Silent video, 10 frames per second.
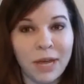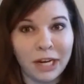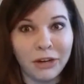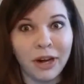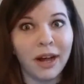
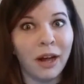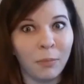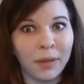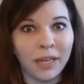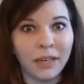then you're not
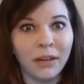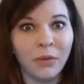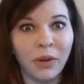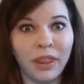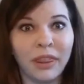helping
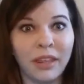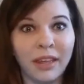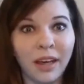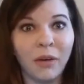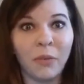with
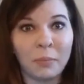the uh,